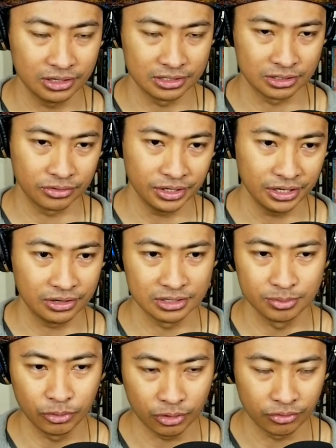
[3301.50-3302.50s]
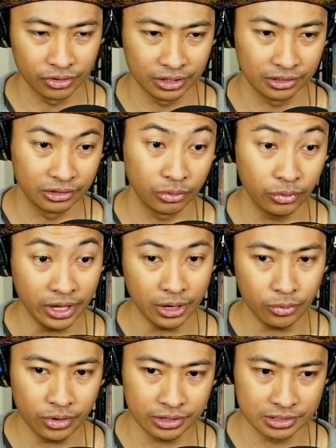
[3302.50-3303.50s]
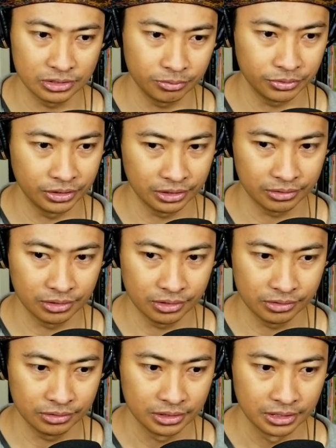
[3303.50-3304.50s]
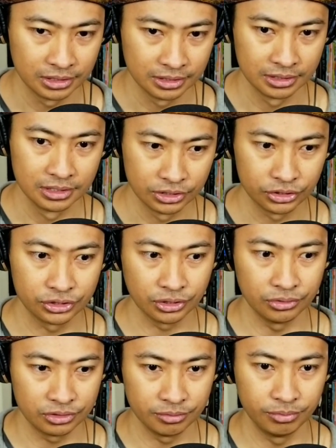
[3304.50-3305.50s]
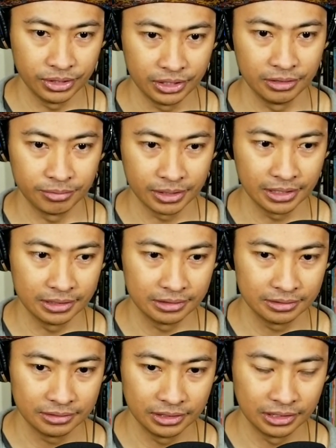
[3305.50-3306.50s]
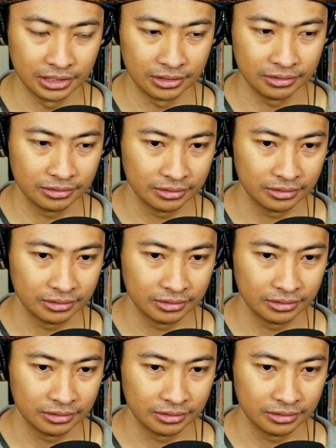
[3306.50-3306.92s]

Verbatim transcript: it's grittier, it's more real, the way I want a superhero show to be, man. You know,